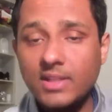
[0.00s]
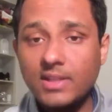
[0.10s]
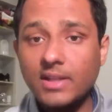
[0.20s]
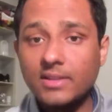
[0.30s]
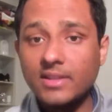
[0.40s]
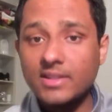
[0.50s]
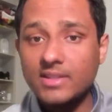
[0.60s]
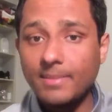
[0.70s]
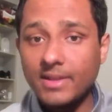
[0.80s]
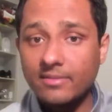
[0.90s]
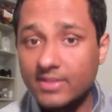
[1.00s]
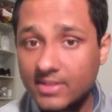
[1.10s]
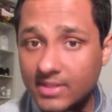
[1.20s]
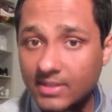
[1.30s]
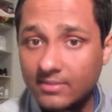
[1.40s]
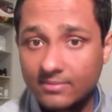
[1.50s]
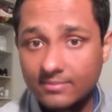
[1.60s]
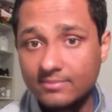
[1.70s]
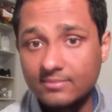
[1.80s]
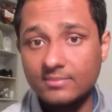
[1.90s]
that things are manifesting
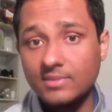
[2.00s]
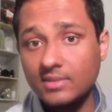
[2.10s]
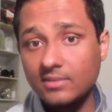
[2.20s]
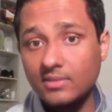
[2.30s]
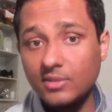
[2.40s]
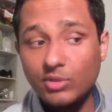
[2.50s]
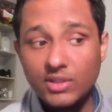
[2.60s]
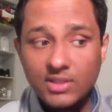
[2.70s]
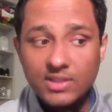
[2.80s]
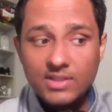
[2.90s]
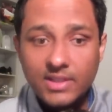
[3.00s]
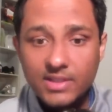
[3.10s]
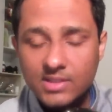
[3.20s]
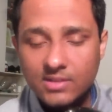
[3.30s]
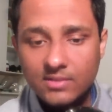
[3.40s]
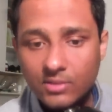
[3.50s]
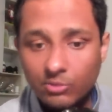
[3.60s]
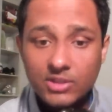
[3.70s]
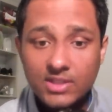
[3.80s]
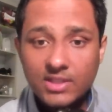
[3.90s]
during these days you
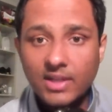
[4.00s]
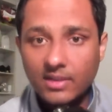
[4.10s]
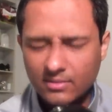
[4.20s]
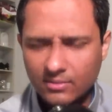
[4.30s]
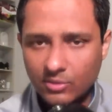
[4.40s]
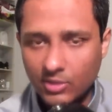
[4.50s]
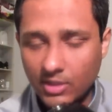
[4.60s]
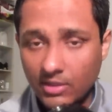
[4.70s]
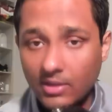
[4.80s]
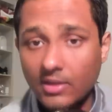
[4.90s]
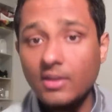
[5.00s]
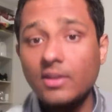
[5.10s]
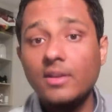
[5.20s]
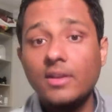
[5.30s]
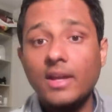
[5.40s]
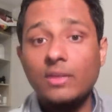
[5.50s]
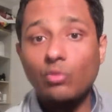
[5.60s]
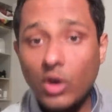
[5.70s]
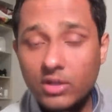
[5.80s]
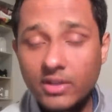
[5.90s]
will see that okay and
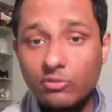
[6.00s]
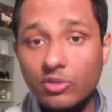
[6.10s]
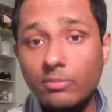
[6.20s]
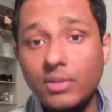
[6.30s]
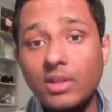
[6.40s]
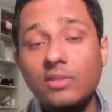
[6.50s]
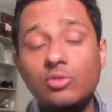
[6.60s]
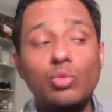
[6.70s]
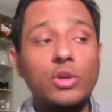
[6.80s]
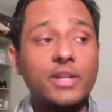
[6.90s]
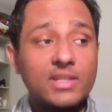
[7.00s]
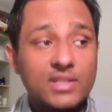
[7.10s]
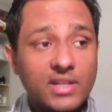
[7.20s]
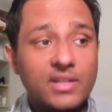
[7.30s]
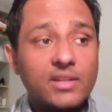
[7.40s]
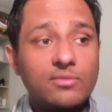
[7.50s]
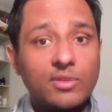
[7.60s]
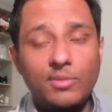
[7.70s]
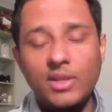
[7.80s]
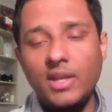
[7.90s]
what it will be to what extent it will
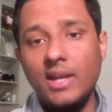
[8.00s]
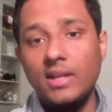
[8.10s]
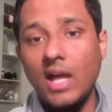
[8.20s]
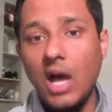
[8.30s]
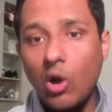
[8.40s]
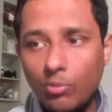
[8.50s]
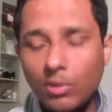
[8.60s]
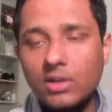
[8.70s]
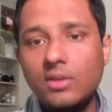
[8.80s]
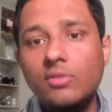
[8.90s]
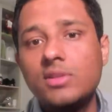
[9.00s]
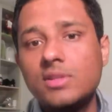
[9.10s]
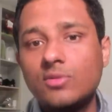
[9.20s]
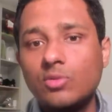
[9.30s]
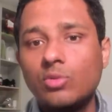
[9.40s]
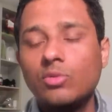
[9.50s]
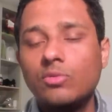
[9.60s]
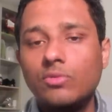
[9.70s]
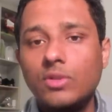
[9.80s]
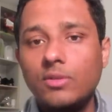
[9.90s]
be and how Mercury's role
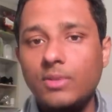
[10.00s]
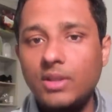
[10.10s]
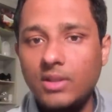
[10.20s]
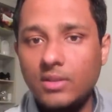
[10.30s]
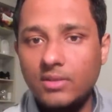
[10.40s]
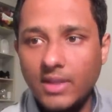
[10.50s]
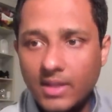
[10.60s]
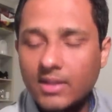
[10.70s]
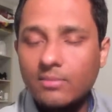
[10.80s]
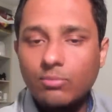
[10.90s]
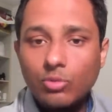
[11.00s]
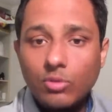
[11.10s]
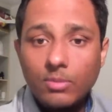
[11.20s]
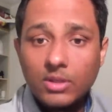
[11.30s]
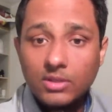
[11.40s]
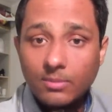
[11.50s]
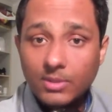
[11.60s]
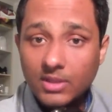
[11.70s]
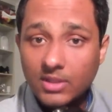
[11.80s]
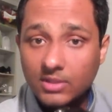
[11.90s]
will be there in Purva
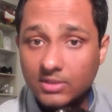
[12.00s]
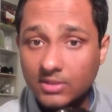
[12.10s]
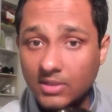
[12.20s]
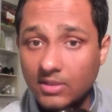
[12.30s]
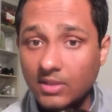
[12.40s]
Bhadrapada Nakshatra